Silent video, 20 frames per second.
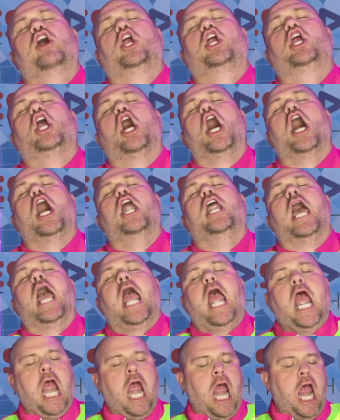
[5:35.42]
gonna
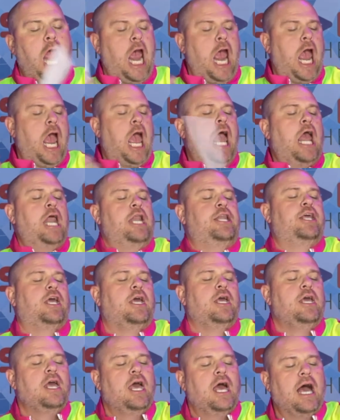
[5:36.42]
end,
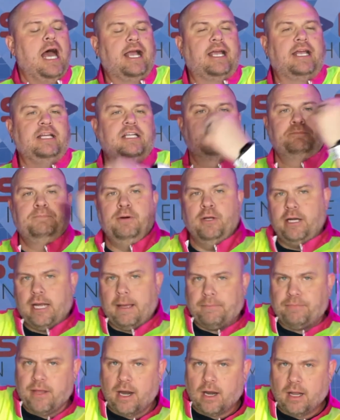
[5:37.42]
I can just put it
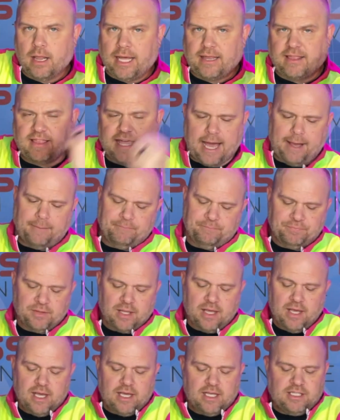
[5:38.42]
up there like that.
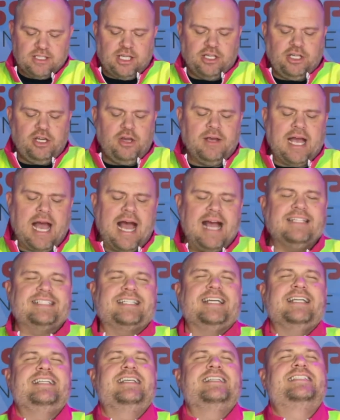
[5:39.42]
So you guys
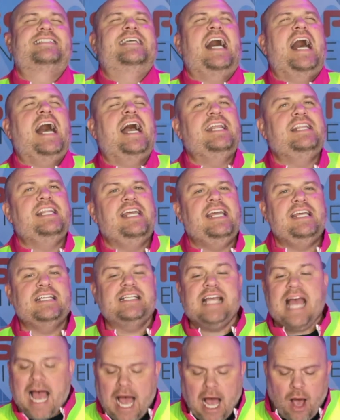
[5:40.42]
can design these
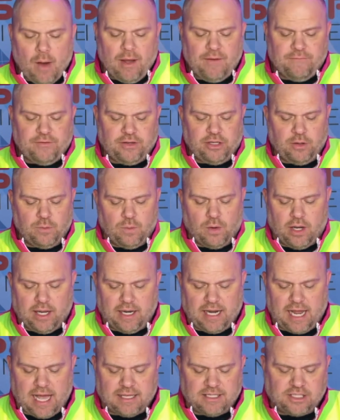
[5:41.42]
however you
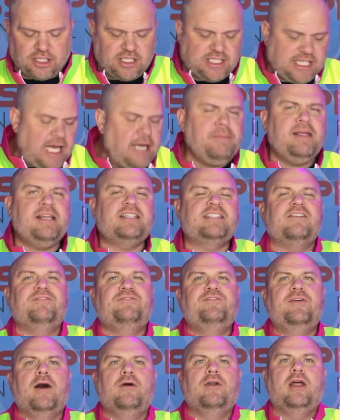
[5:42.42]
want. Send me some
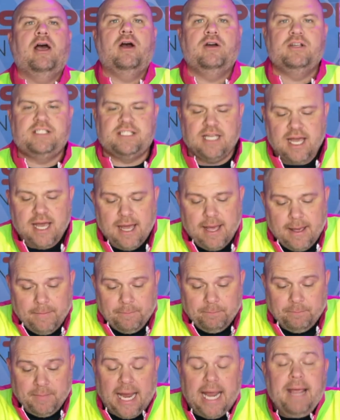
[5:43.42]
photos.
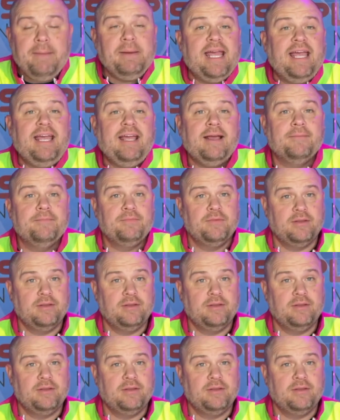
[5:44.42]
Maybe,